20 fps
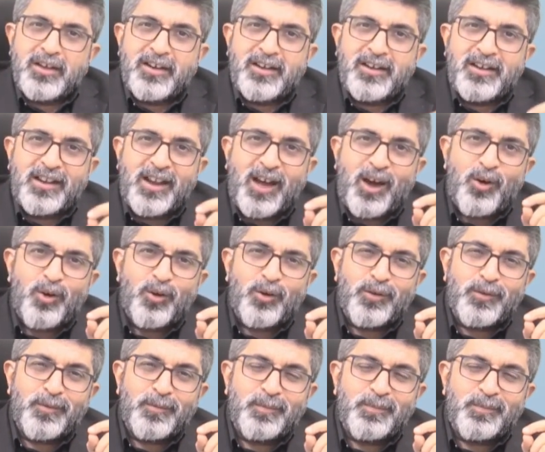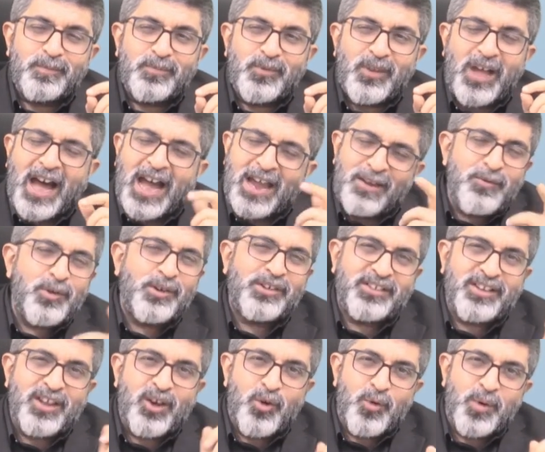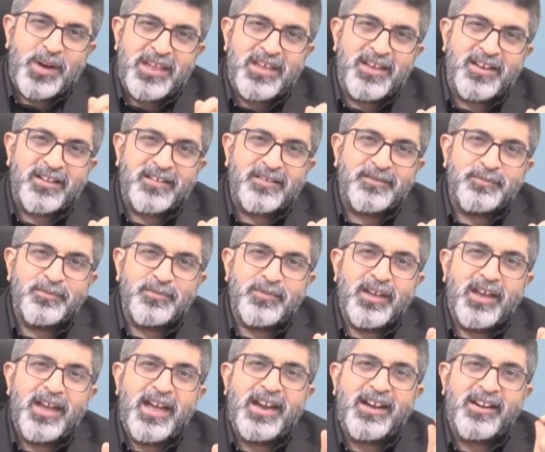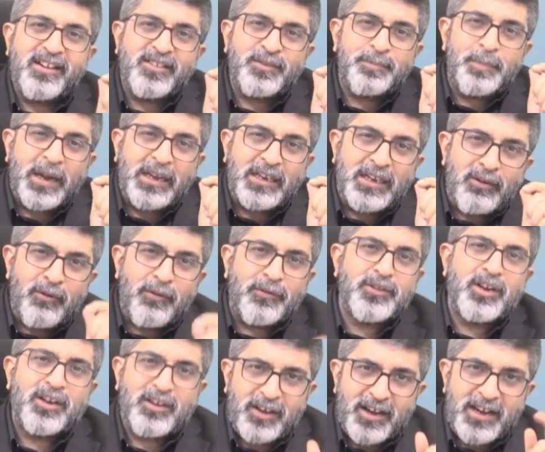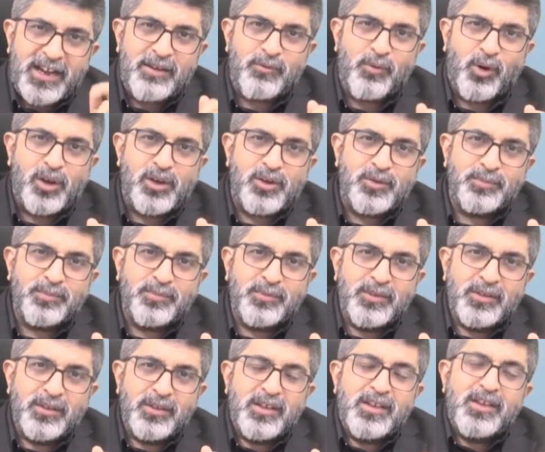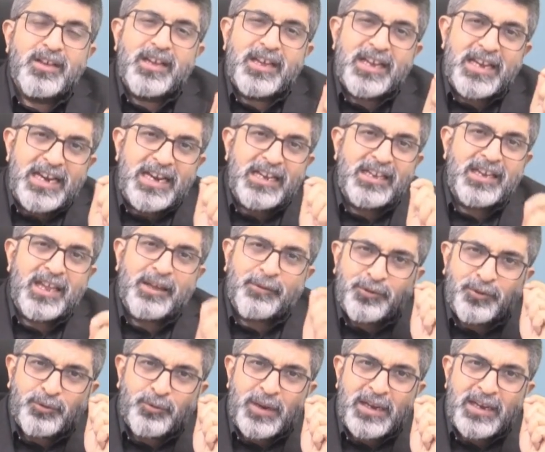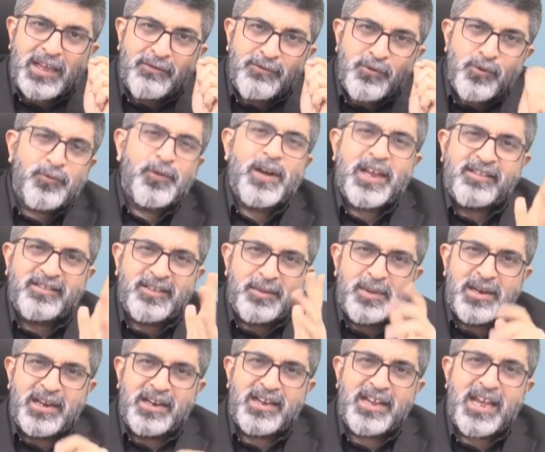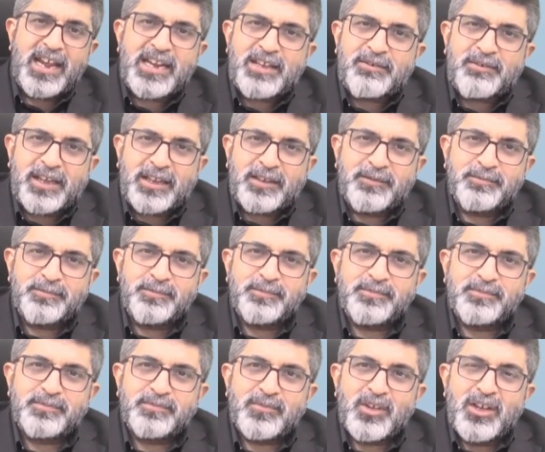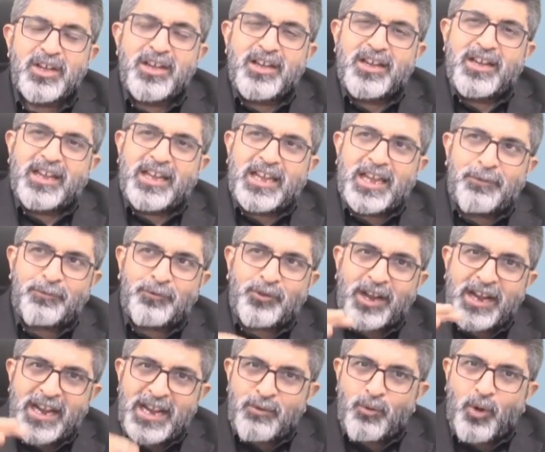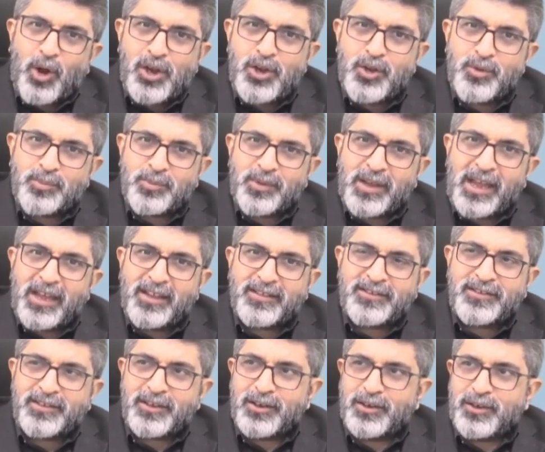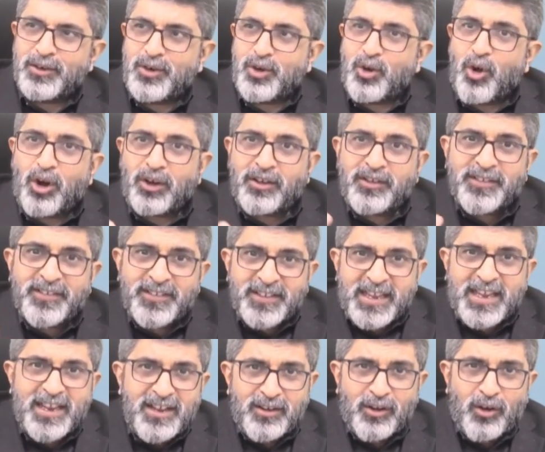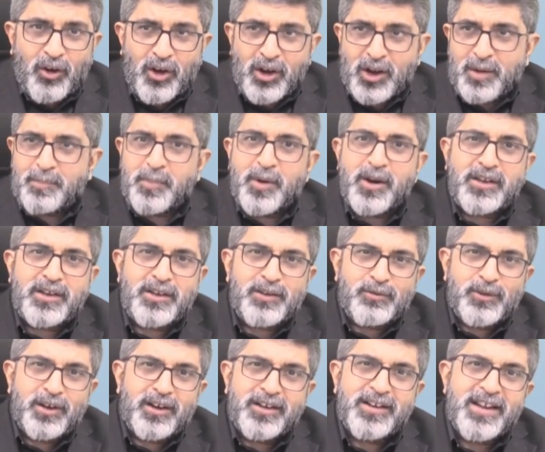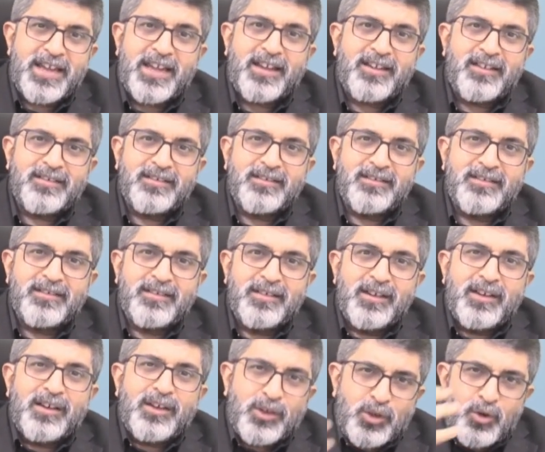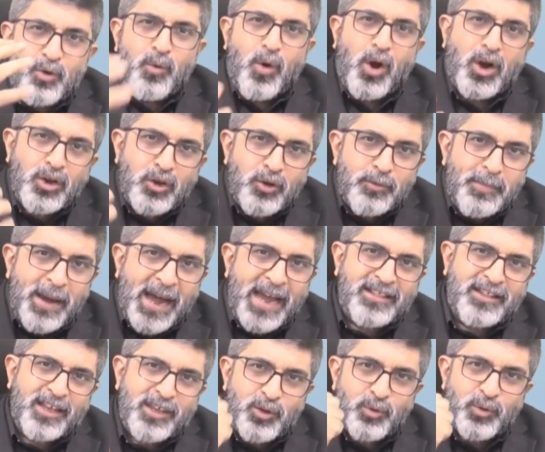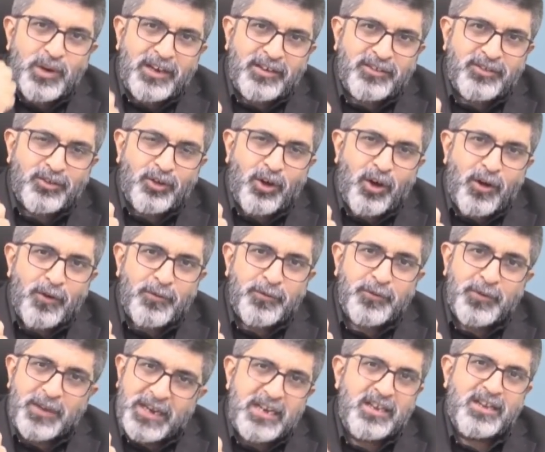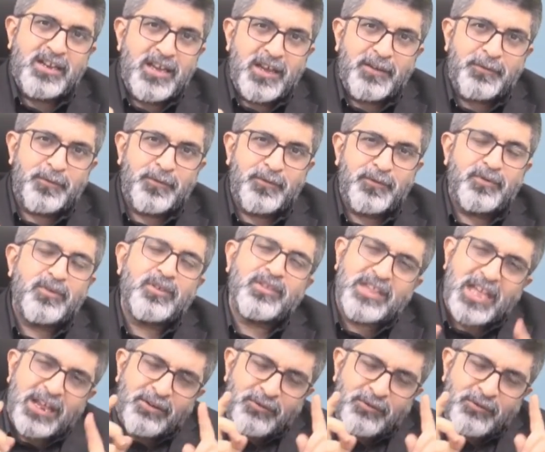Now, I would say over here, irrespective of the trading volume, ETFs will give you flexibility anyway. If trading volume is not seen on a particular day, you want to buy the units of ETF, there